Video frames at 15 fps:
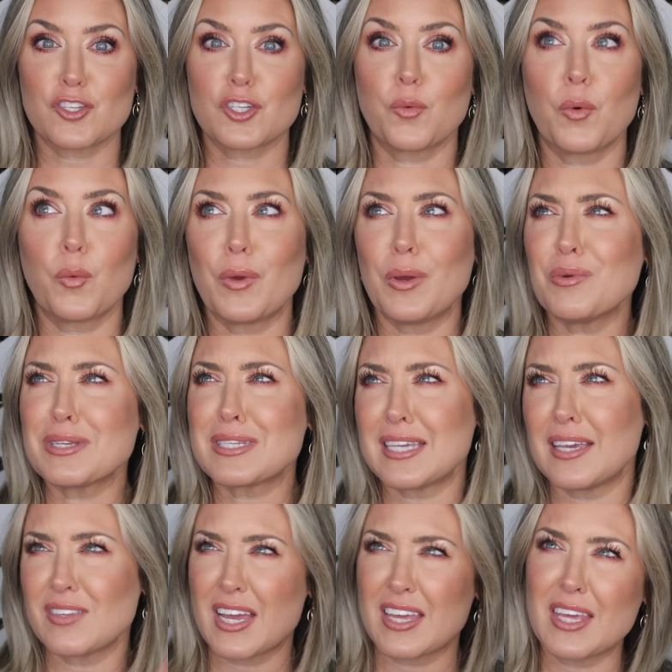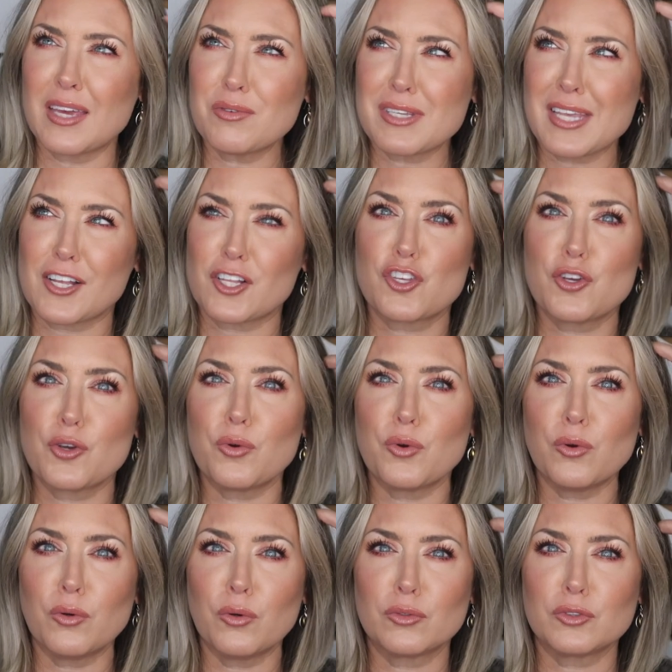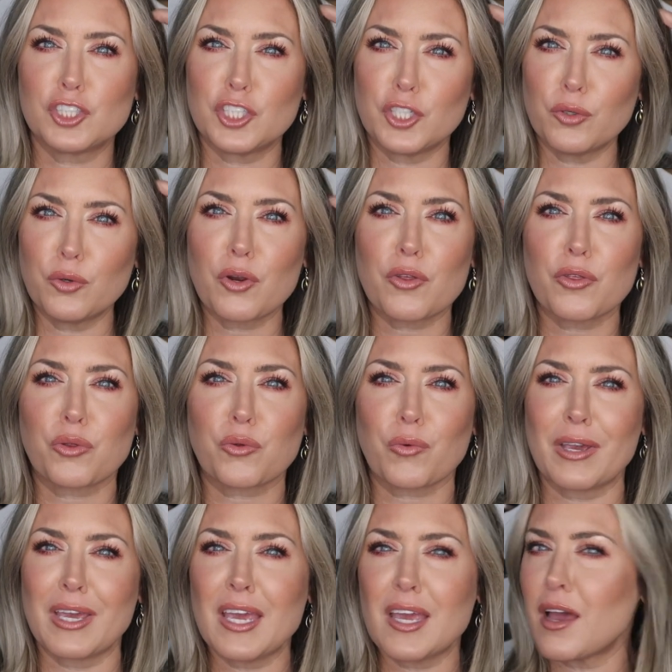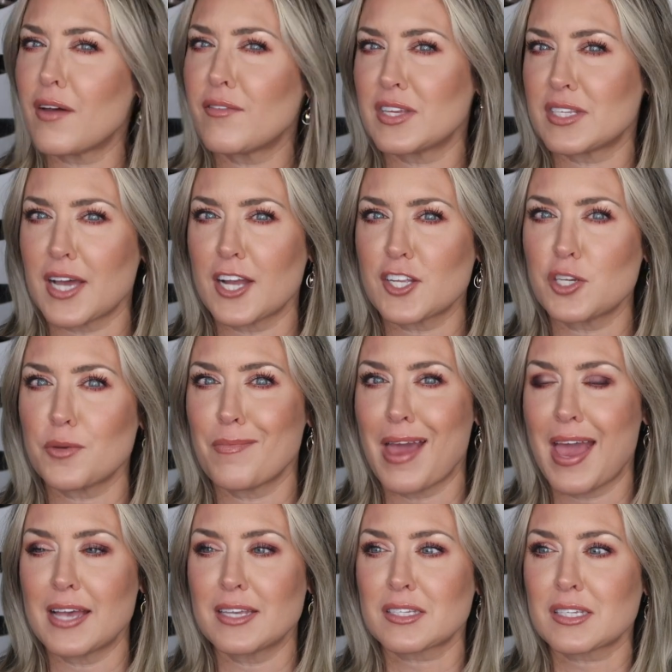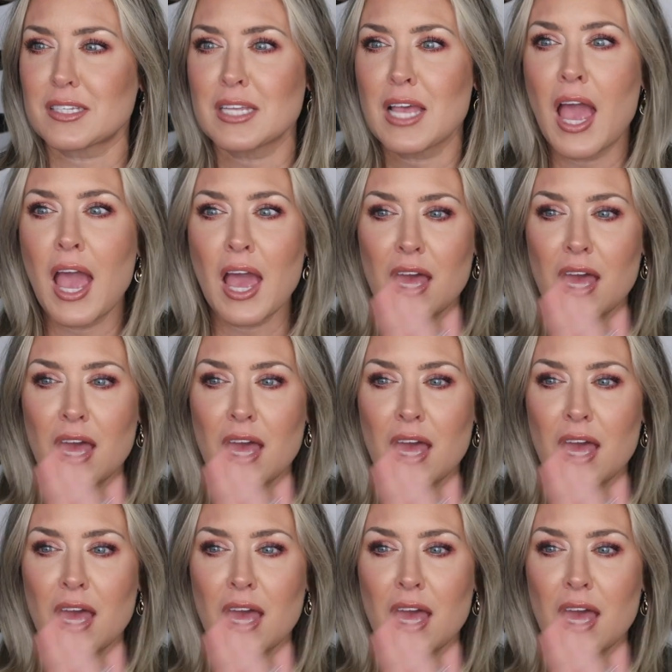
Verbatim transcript: So when we received, I think it was like two, two or three of the Tatcha masks